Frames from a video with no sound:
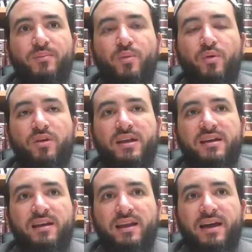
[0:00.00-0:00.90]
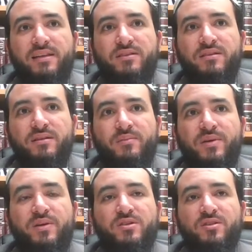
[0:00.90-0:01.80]
more inclined
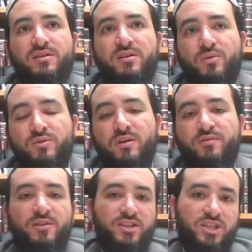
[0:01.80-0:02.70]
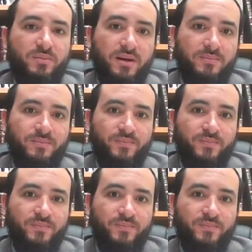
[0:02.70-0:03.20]
because of the root of your neshama.